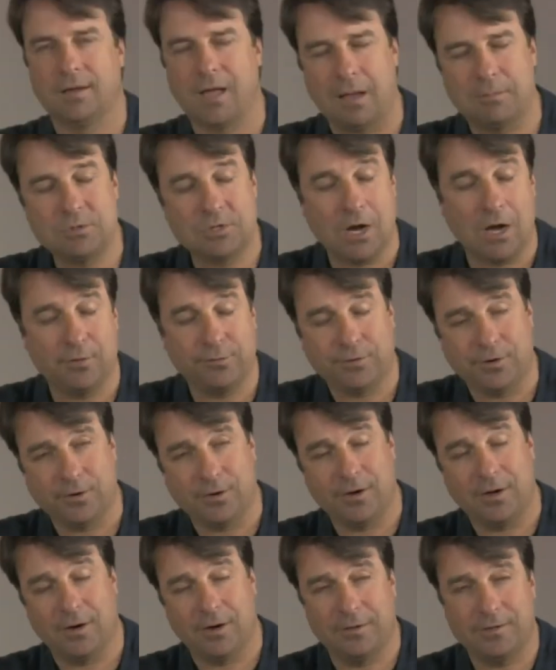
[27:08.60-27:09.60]
I'm John
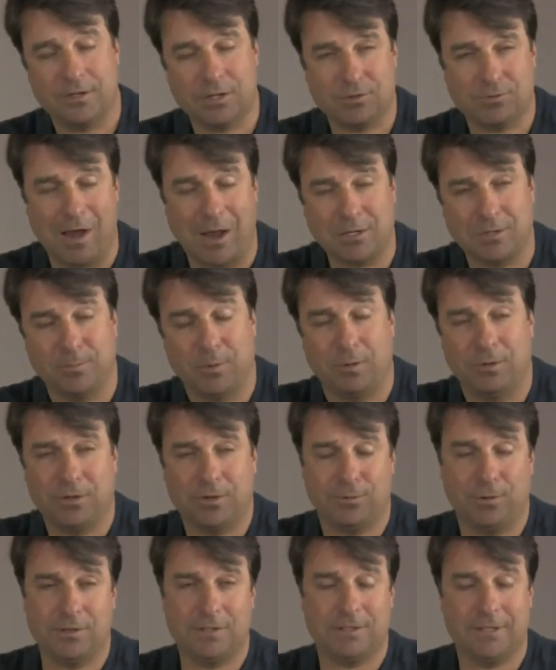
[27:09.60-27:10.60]
Furrier. Had this traction point with
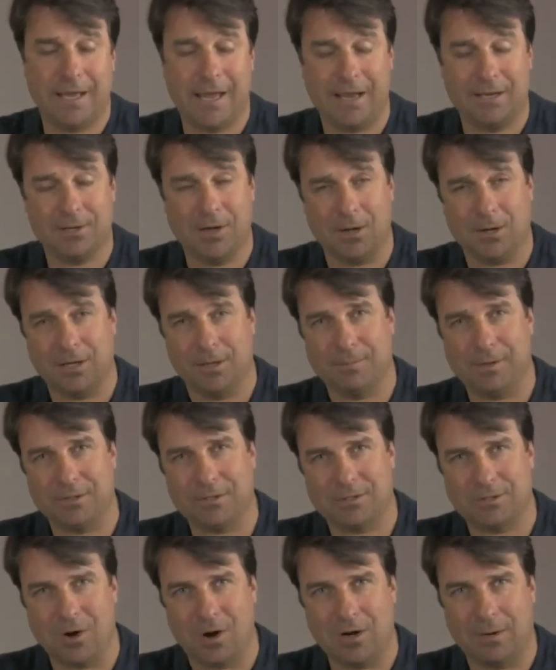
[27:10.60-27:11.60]
Chris Yeh talking about
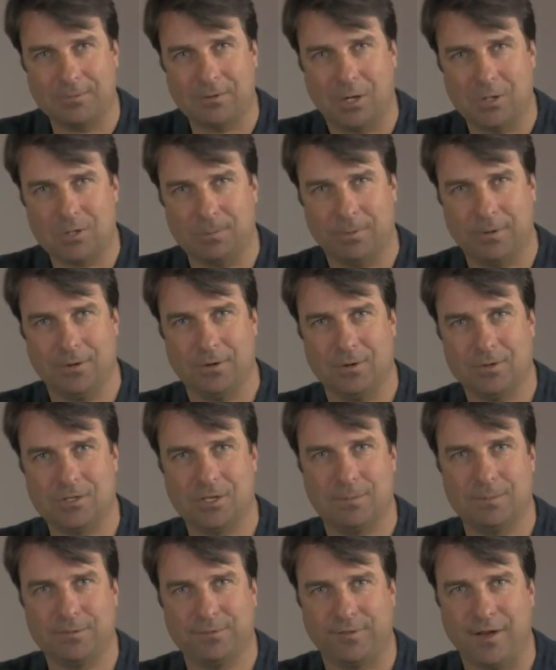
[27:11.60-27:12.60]
startups,
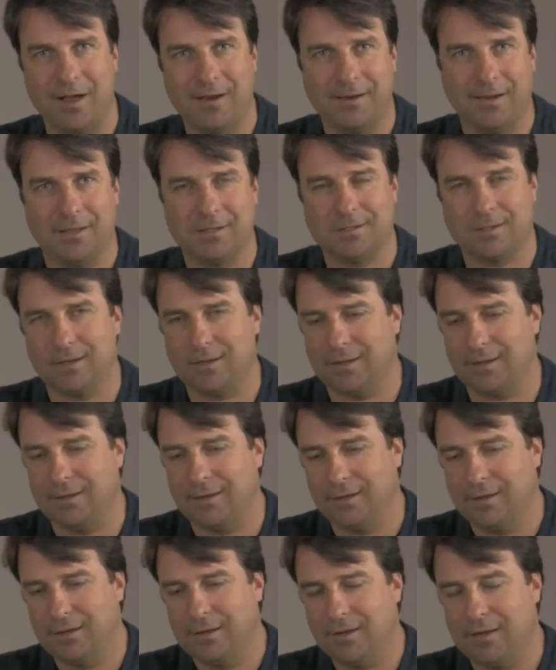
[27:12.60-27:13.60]
entrepreneurships, financing,
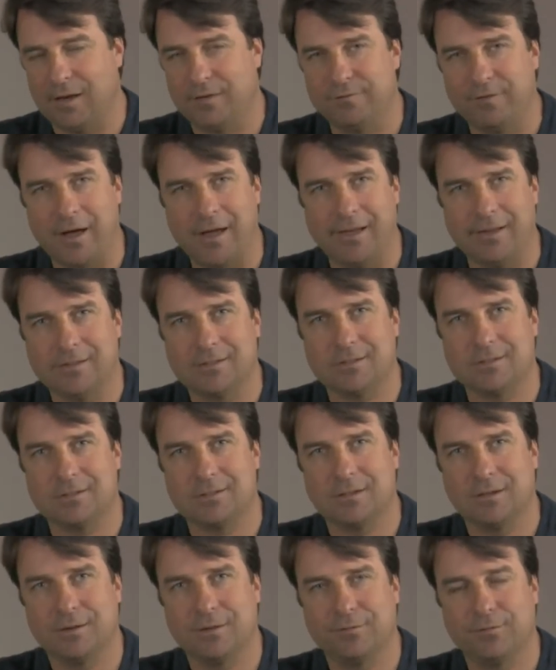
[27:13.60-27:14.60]

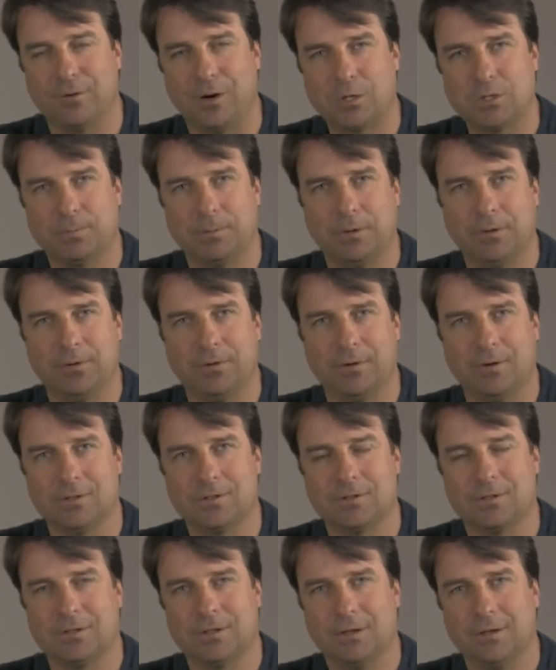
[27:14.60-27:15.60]
advice for
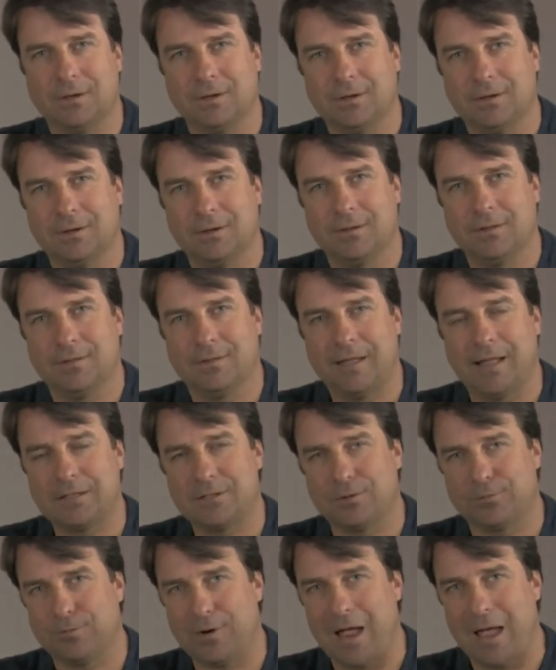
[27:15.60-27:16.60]
entrepreneurs.
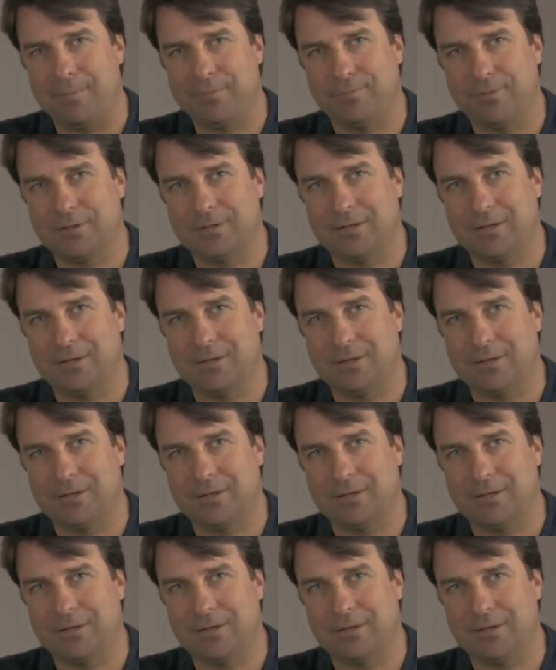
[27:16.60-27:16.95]
That's a wrap for